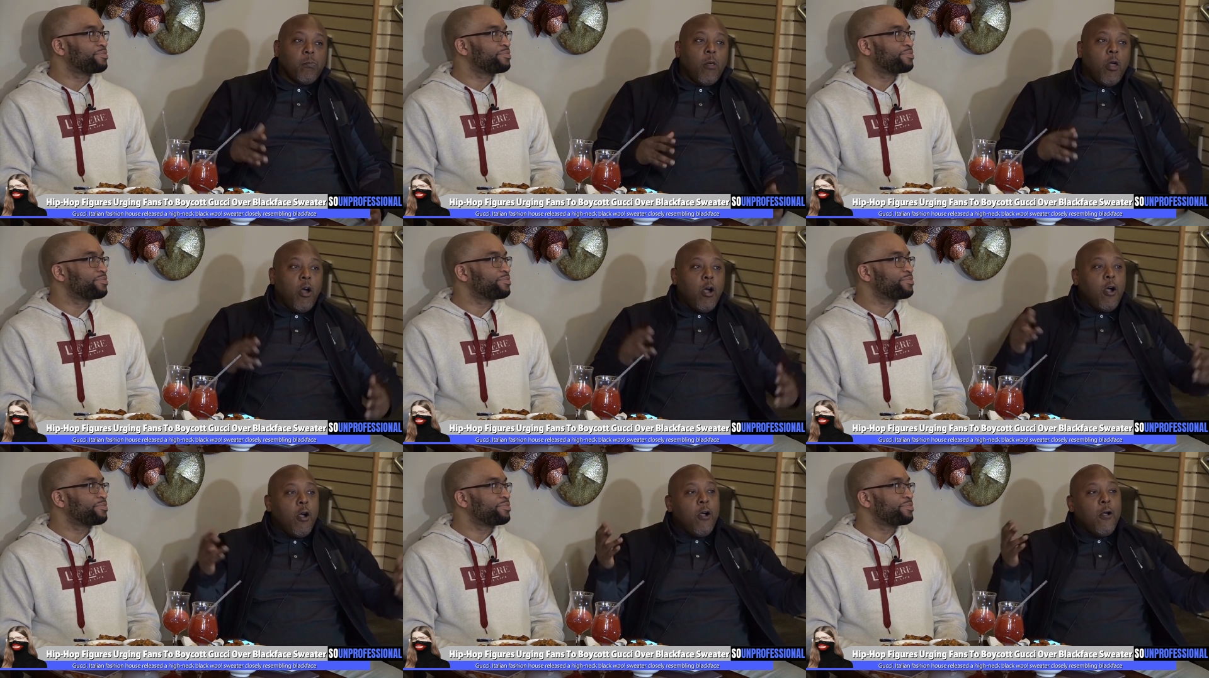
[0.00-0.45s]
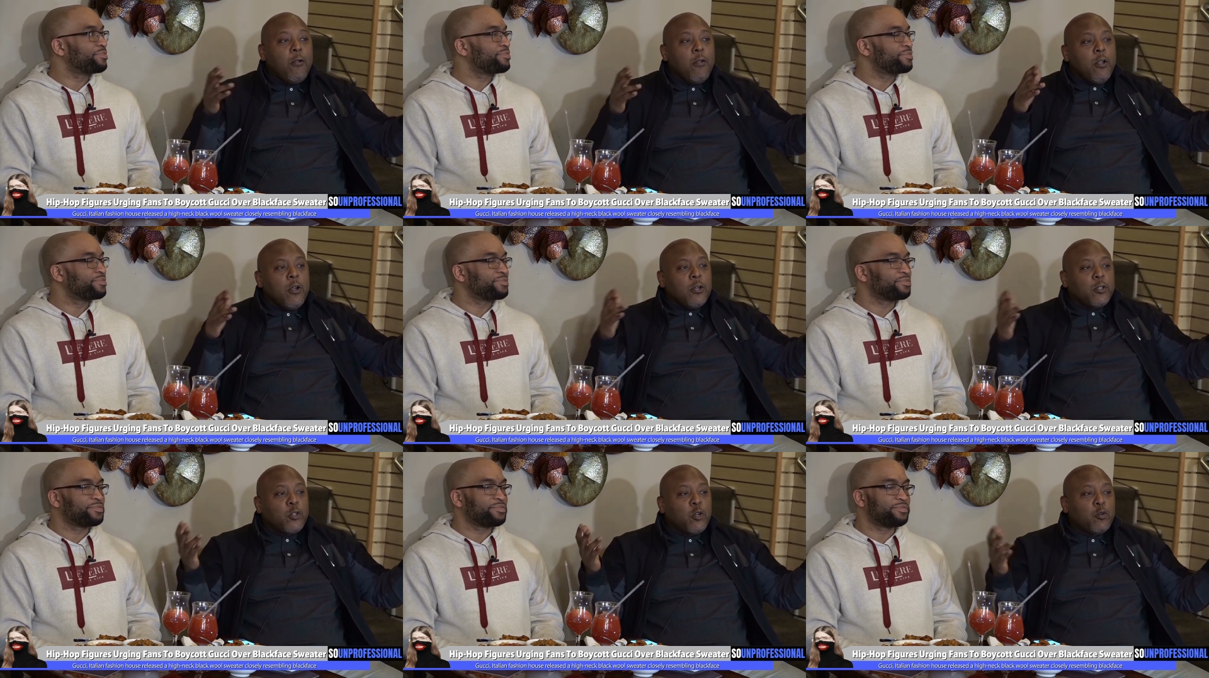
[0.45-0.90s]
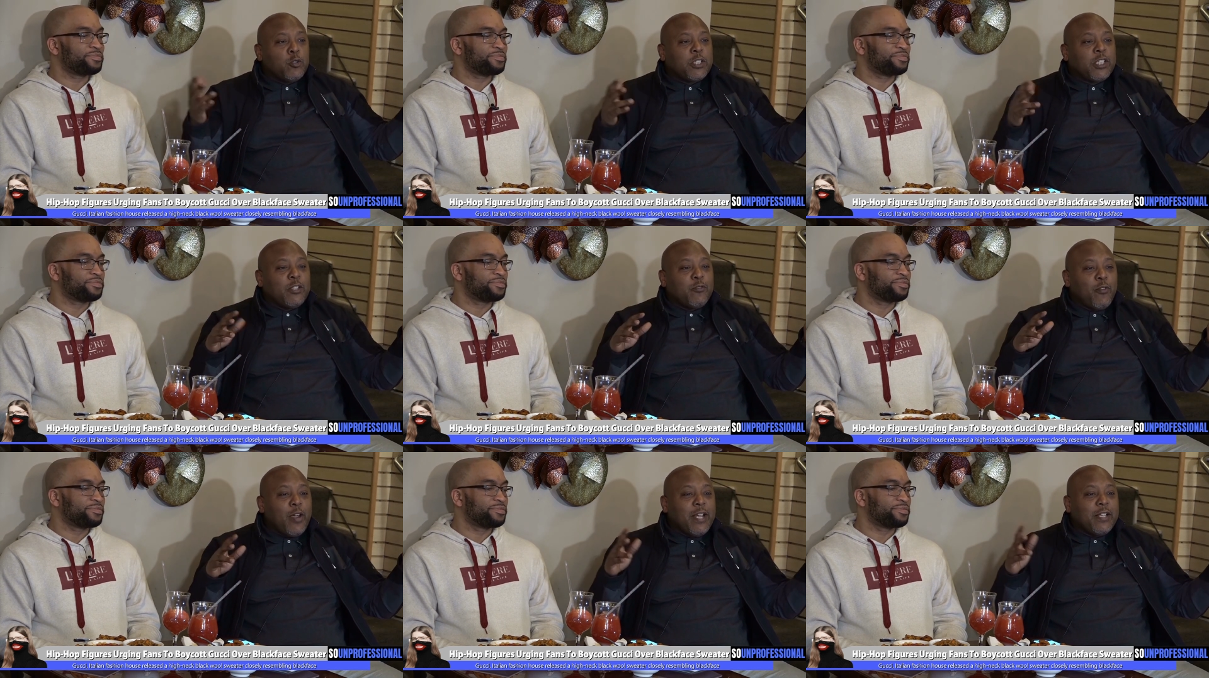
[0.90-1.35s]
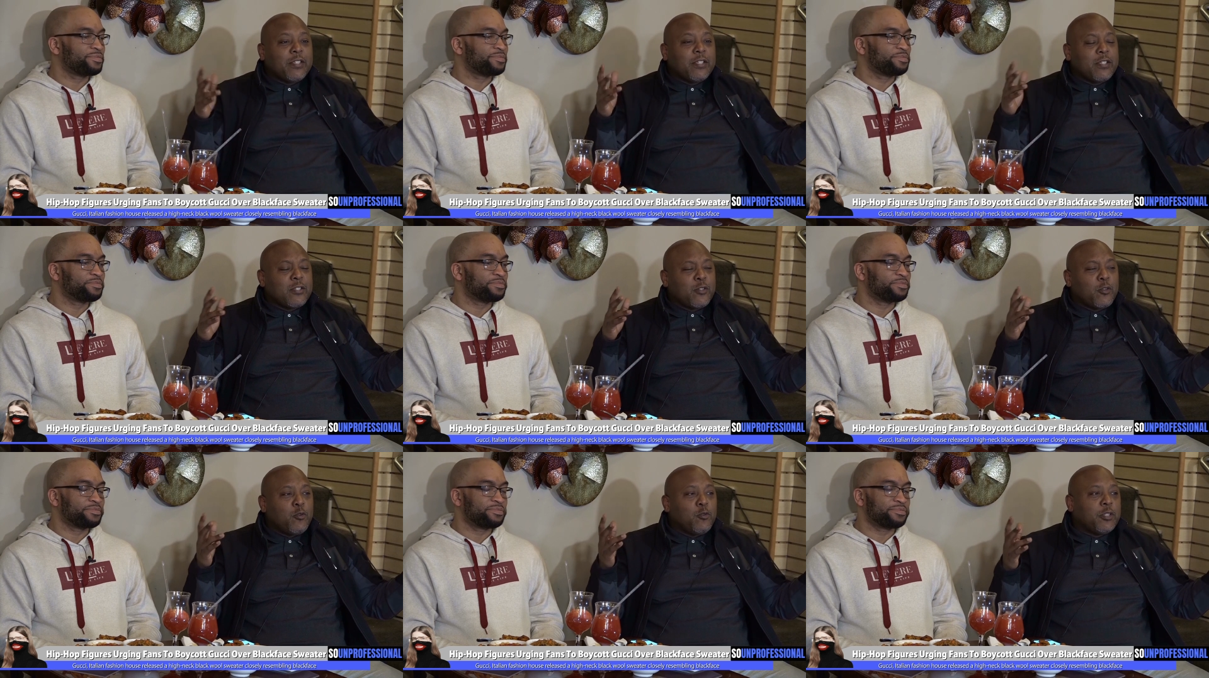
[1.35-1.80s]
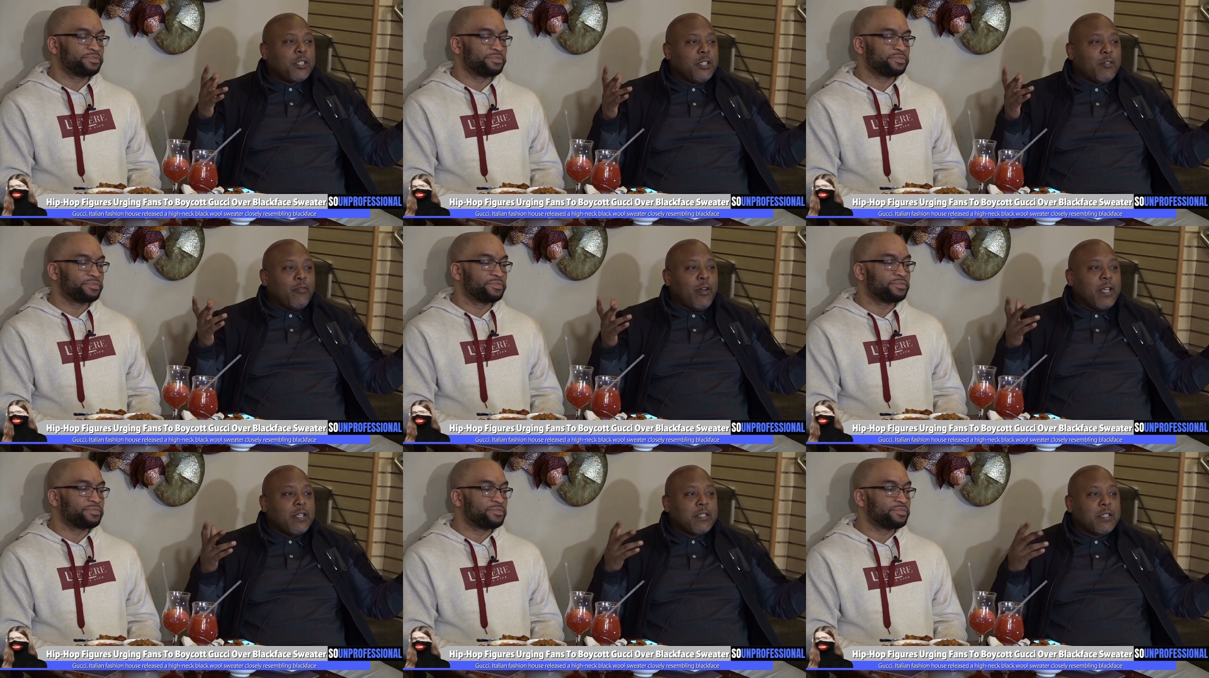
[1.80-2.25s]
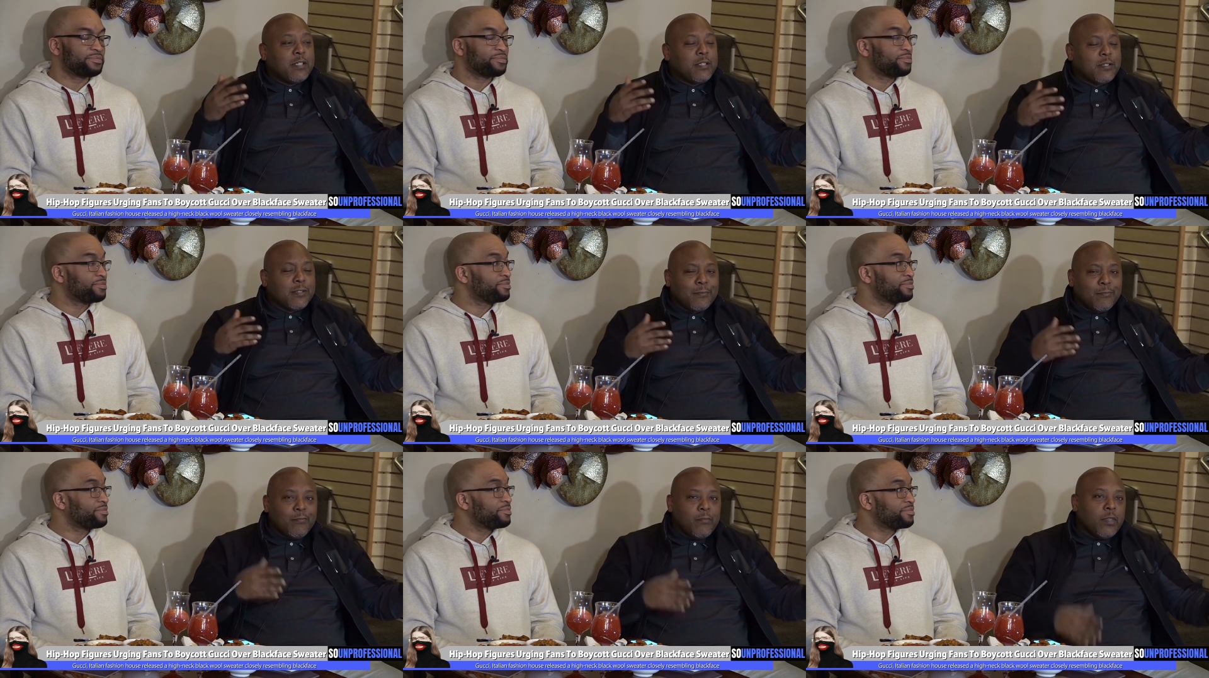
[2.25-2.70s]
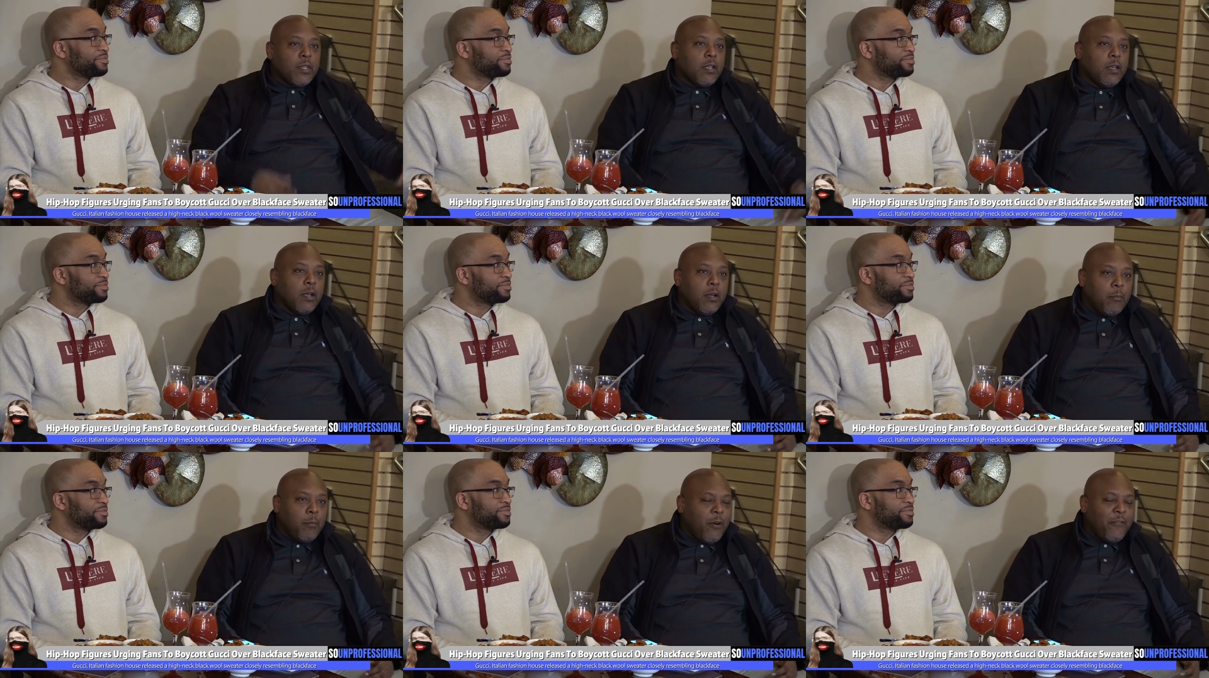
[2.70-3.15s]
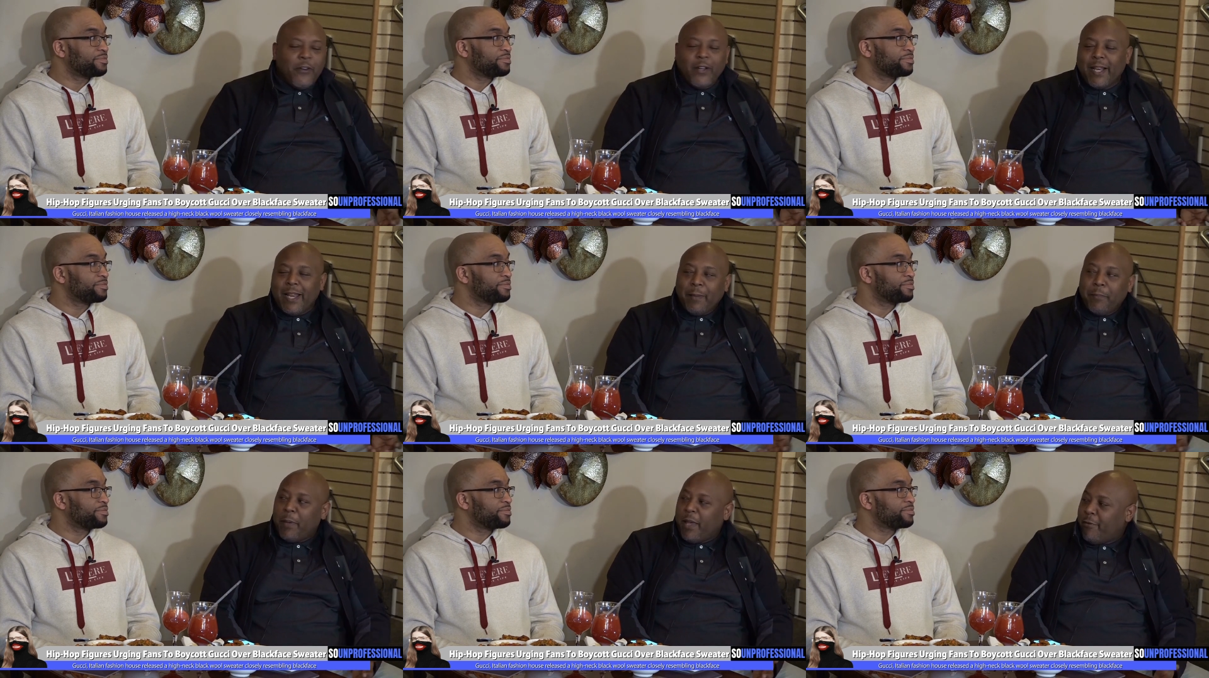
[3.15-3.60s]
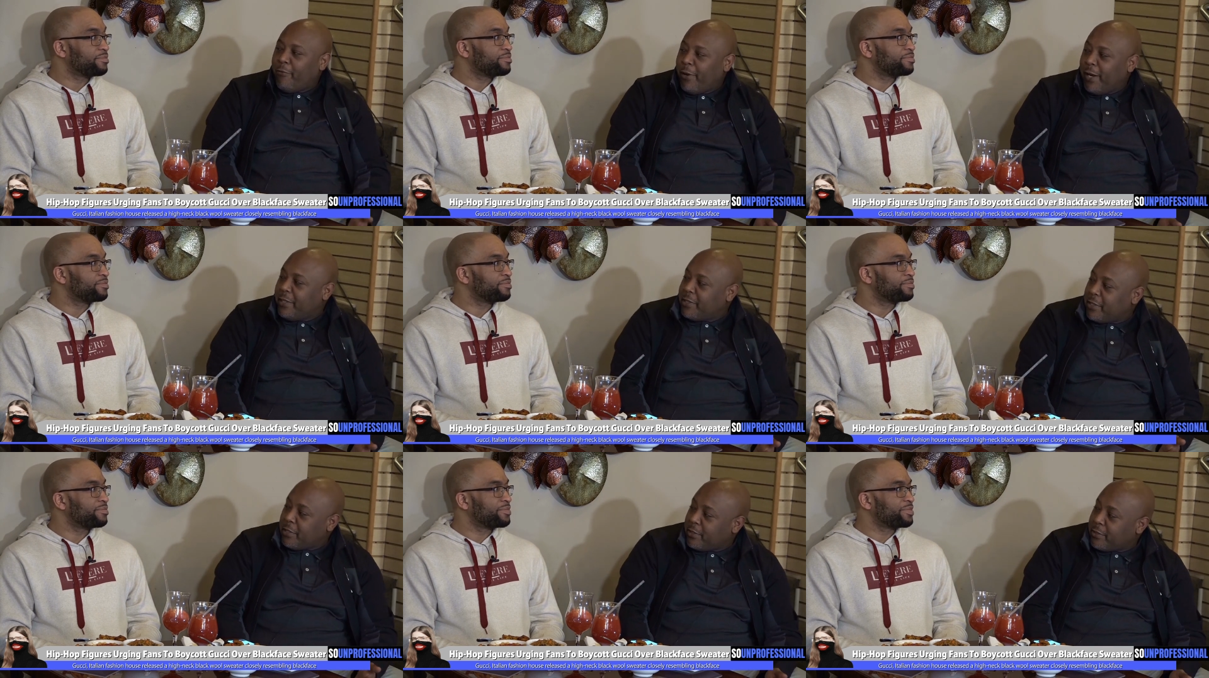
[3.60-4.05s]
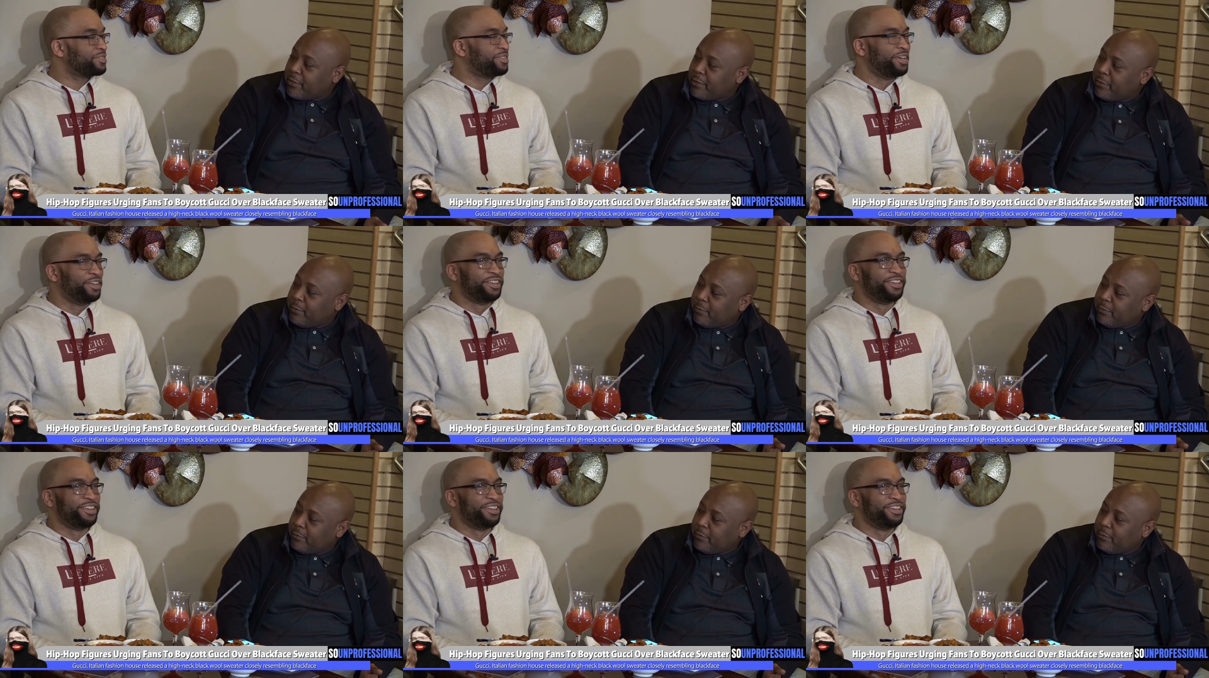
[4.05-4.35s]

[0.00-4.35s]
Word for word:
Speaker 1: Oh, Gucci racist, Gucci racist. fucking they been racist.